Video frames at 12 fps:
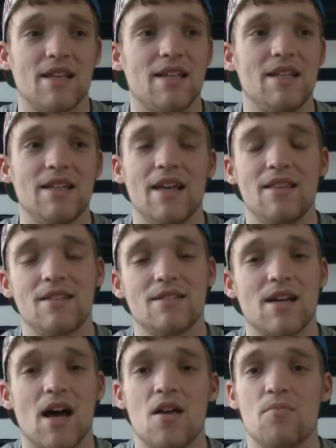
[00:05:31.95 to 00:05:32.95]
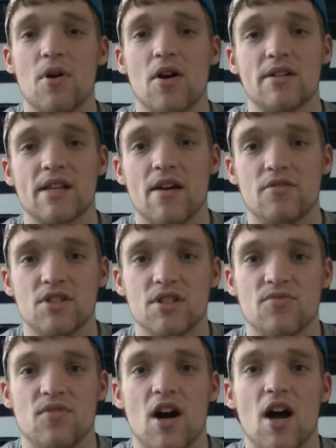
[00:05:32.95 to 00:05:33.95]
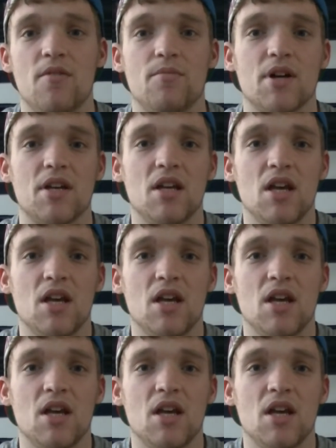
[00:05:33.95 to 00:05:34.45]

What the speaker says: they can get the diet part down just fine, but